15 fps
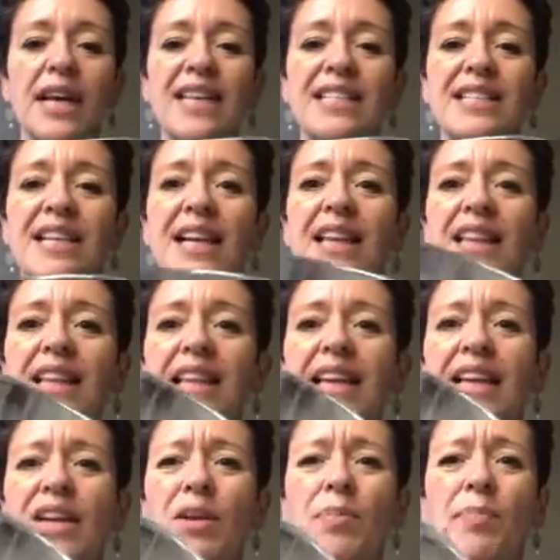It has a
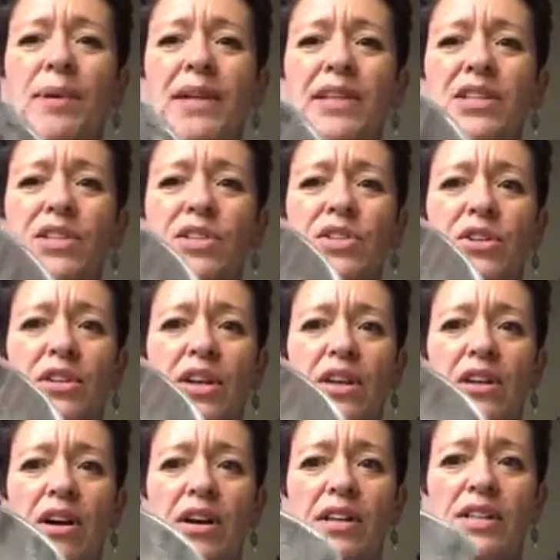little bit of soot
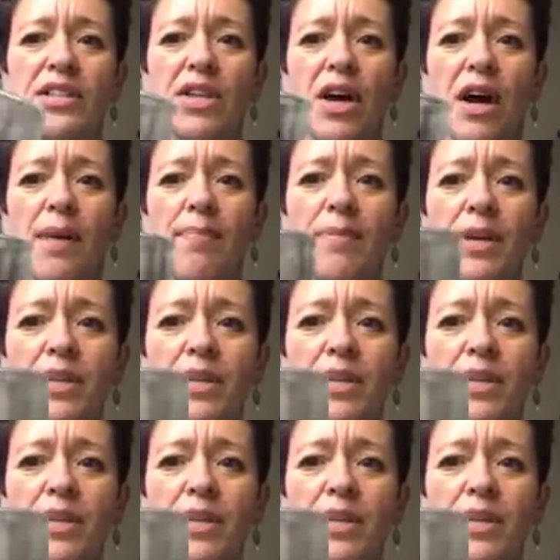along the top.